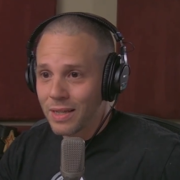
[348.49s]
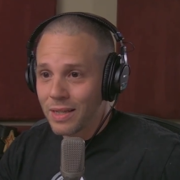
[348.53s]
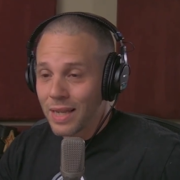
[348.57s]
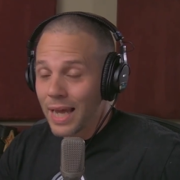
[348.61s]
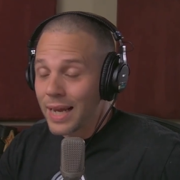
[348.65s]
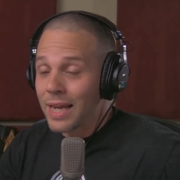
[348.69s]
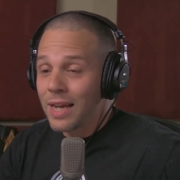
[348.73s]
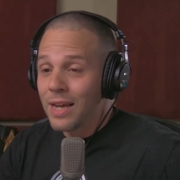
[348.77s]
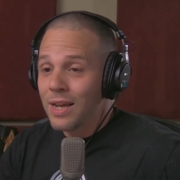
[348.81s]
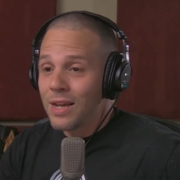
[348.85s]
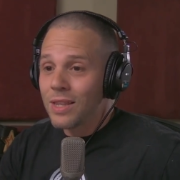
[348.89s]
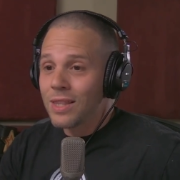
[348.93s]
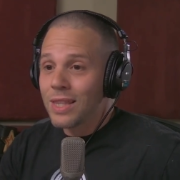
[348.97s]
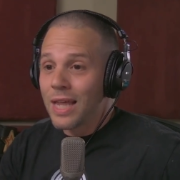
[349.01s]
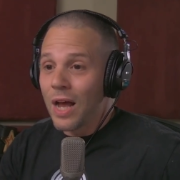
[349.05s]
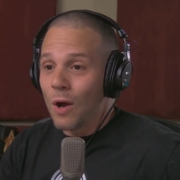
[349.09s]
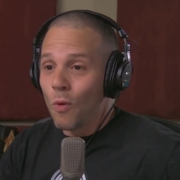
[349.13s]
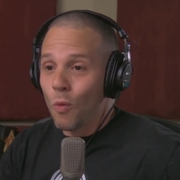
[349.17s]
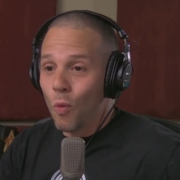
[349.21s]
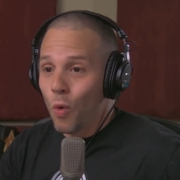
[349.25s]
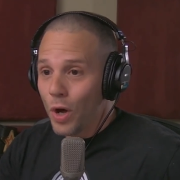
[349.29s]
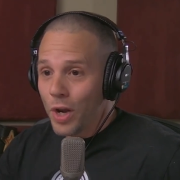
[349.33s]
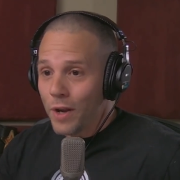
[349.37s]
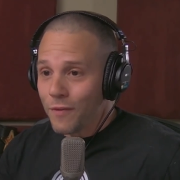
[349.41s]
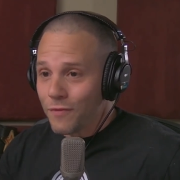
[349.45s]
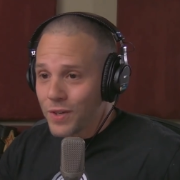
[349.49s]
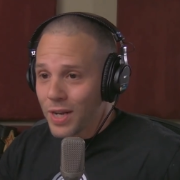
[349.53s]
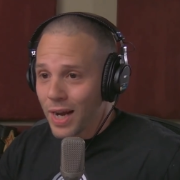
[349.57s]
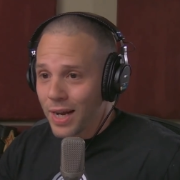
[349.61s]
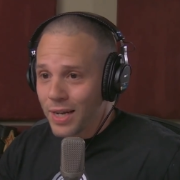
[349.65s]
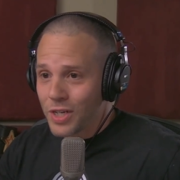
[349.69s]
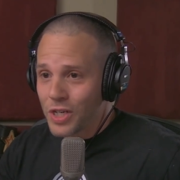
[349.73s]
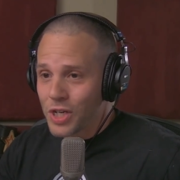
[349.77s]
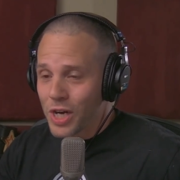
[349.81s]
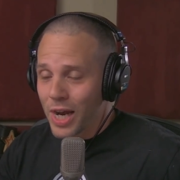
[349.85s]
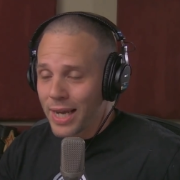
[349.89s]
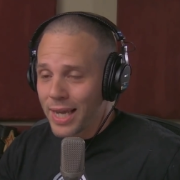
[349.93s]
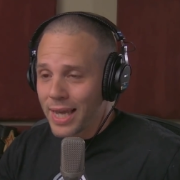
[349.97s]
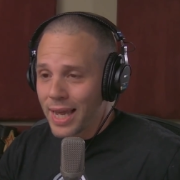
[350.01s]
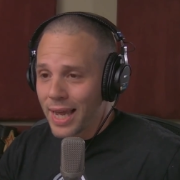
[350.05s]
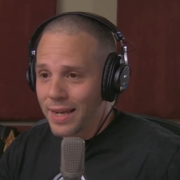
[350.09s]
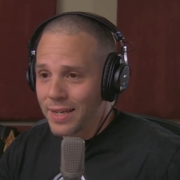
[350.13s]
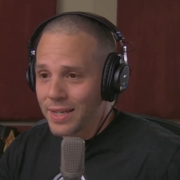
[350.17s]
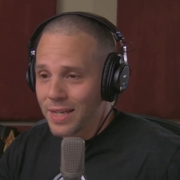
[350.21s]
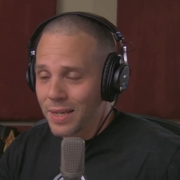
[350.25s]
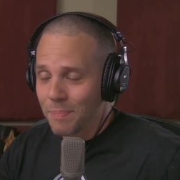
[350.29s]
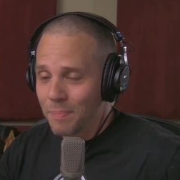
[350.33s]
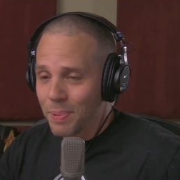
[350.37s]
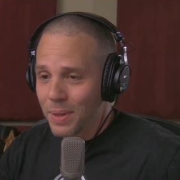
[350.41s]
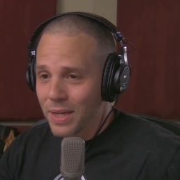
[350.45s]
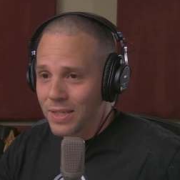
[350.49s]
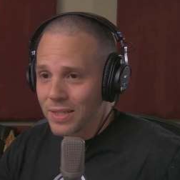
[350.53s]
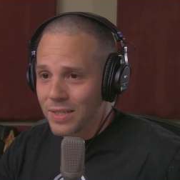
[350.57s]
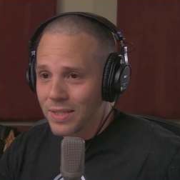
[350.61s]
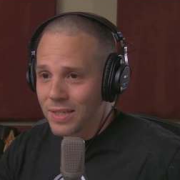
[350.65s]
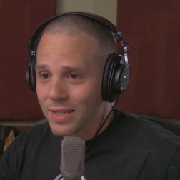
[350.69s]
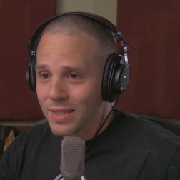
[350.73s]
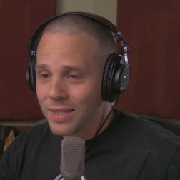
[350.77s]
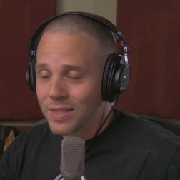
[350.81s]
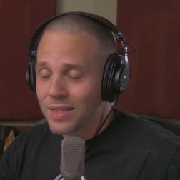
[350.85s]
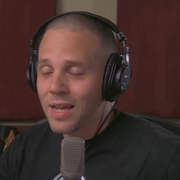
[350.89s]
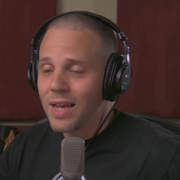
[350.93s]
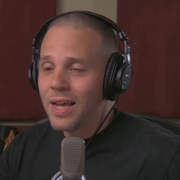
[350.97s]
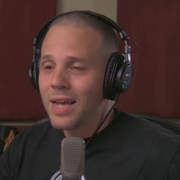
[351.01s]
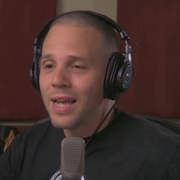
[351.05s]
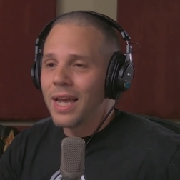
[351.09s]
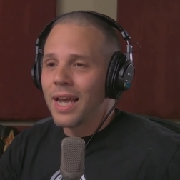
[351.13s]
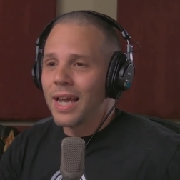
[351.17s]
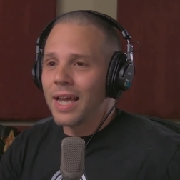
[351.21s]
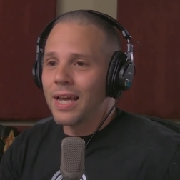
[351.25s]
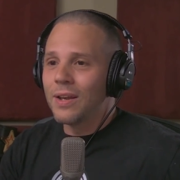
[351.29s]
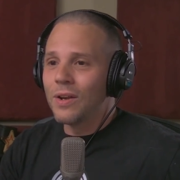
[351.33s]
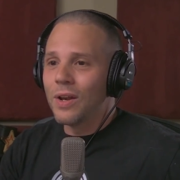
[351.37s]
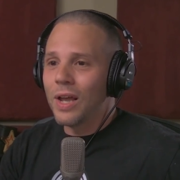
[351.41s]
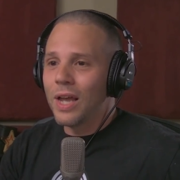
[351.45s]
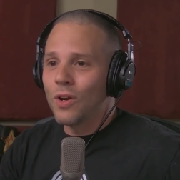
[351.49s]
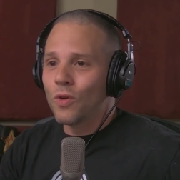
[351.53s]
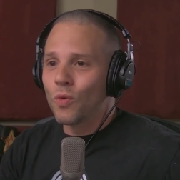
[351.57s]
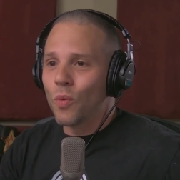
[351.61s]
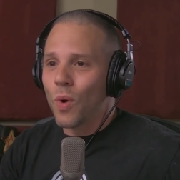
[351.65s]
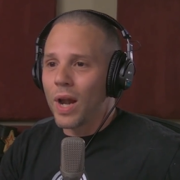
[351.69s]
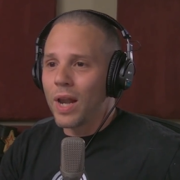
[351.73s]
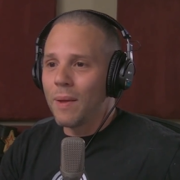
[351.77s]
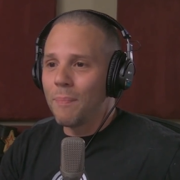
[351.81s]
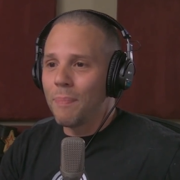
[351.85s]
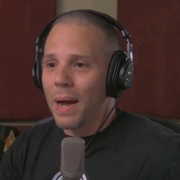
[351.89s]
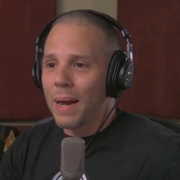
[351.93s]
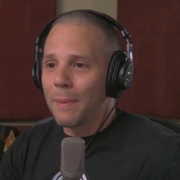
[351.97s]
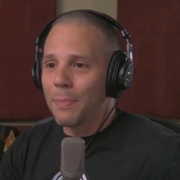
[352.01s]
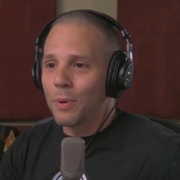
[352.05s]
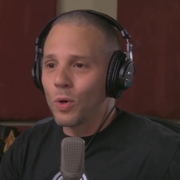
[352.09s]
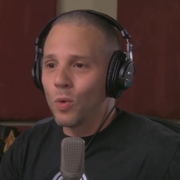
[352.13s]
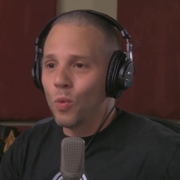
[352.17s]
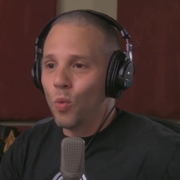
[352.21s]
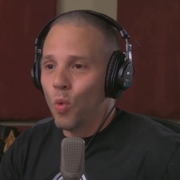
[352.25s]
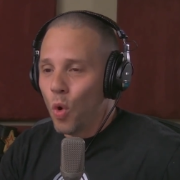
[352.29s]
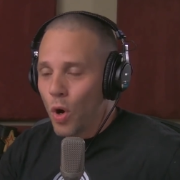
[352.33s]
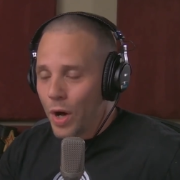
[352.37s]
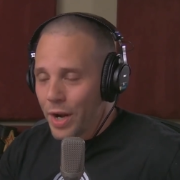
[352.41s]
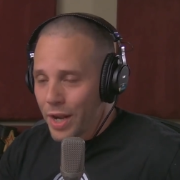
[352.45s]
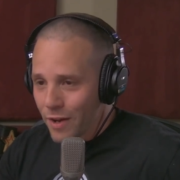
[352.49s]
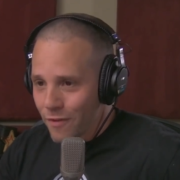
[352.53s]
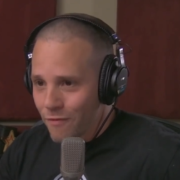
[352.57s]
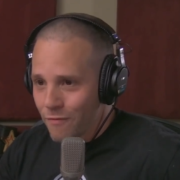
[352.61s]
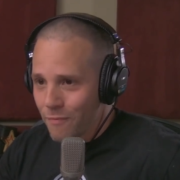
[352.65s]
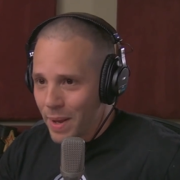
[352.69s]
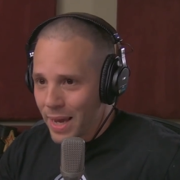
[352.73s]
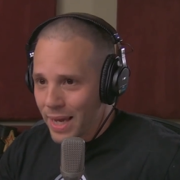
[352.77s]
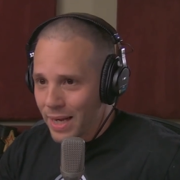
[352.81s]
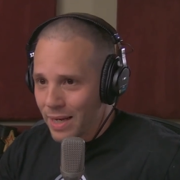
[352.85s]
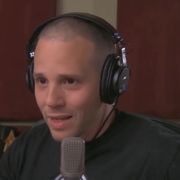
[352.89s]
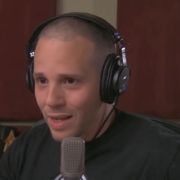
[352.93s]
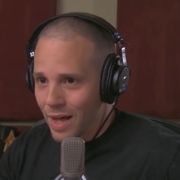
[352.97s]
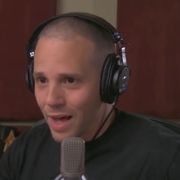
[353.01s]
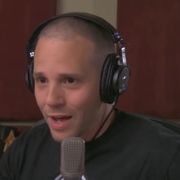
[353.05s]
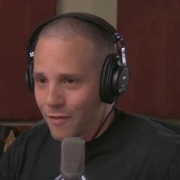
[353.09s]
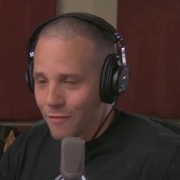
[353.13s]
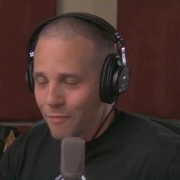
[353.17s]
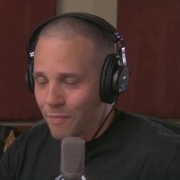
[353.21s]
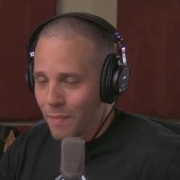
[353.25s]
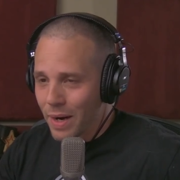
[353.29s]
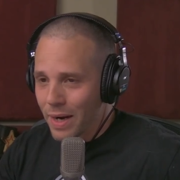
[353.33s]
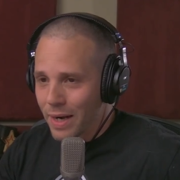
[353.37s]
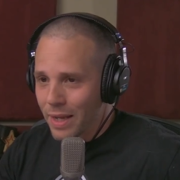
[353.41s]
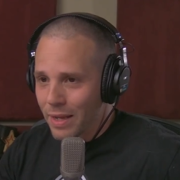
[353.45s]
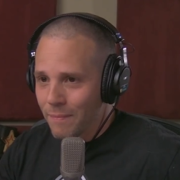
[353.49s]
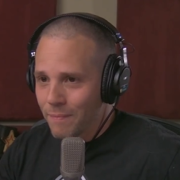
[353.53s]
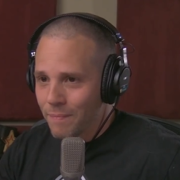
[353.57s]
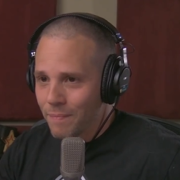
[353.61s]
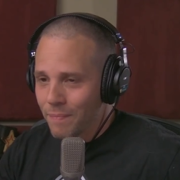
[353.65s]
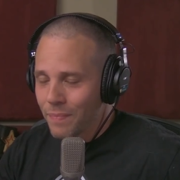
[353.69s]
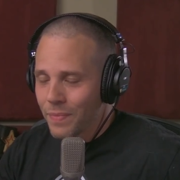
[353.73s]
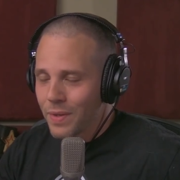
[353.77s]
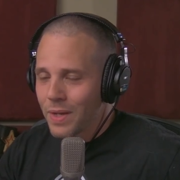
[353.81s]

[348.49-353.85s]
Like that would have done gigantic business, and and Roddy Piper would have made a lot of money.